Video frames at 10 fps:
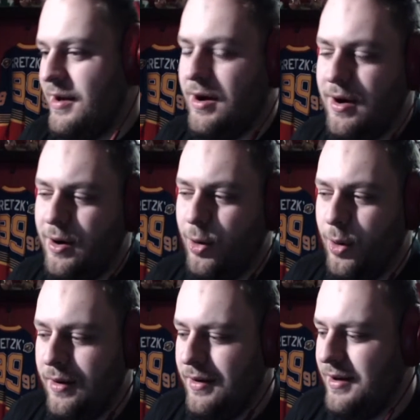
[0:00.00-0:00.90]
Ho,
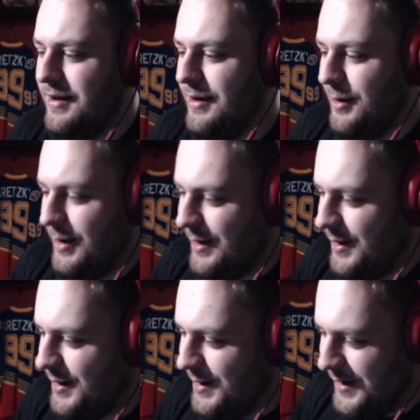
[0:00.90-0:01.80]
ho, ho,
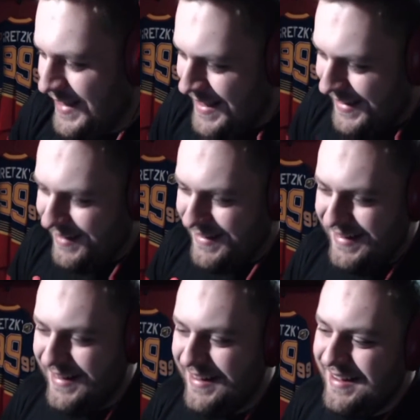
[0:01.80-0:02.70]

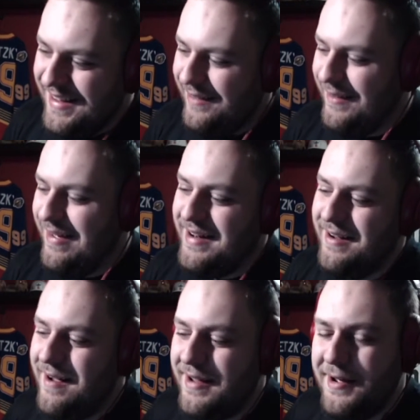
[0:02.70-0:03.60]
ho. You
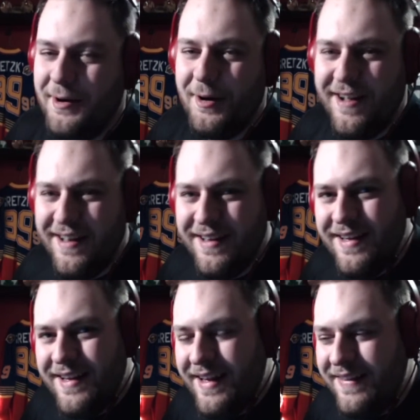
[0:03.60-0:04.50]
cannot go
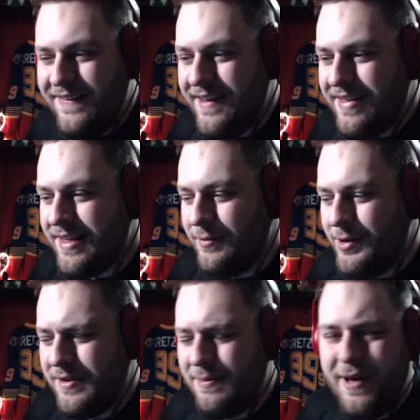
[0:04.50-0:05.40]
and tell somebody
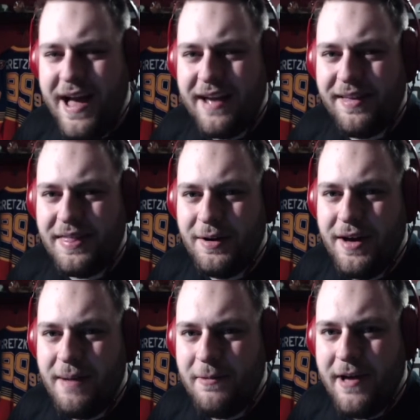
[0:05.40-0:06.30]
who's black that they're
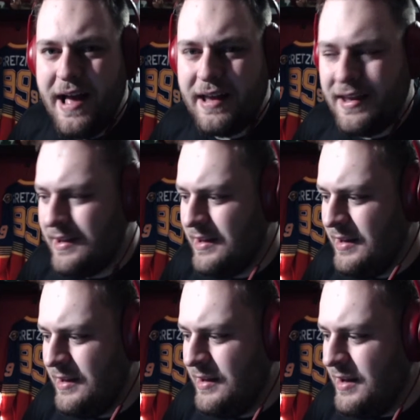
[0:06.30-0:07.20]
not black.
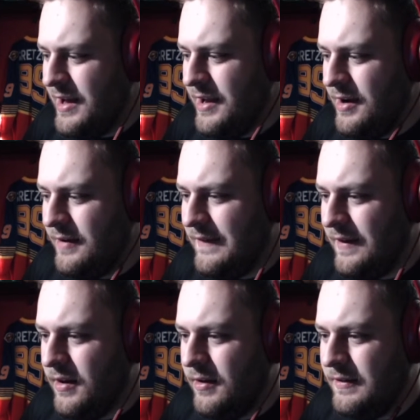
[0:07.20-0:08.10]
I guarantee
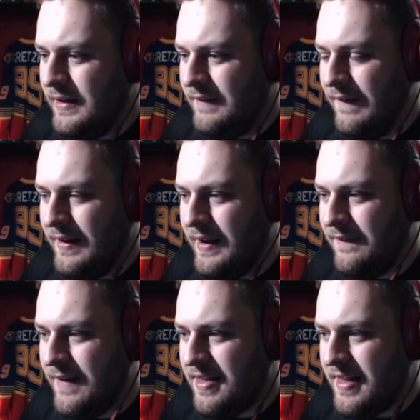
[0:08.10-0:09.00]
you, you did a DNA
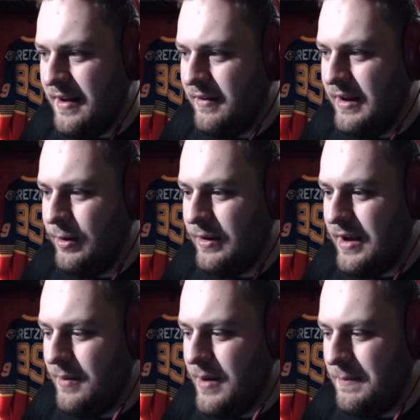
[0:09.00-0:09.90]
test, that lady would
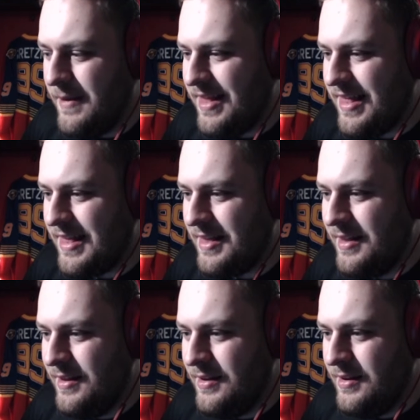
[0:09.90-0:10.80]
come up as
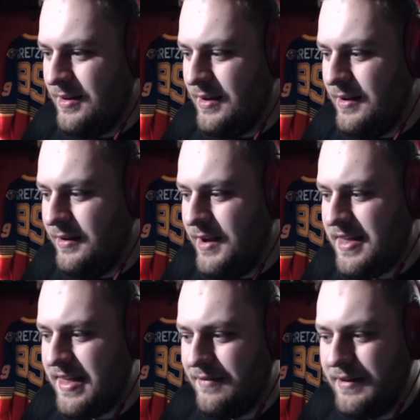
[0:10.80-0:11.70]
at
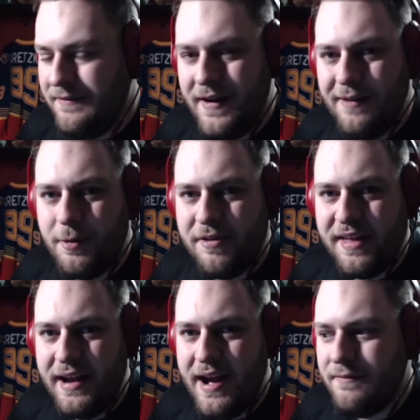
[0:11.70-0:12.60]
least
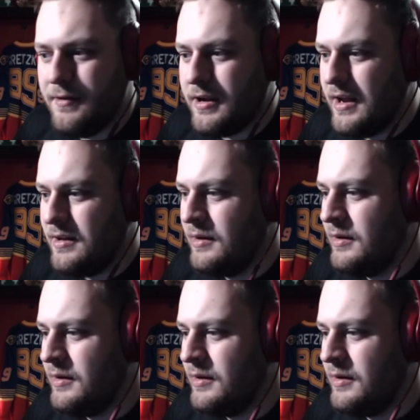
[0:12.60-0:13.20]
75% African.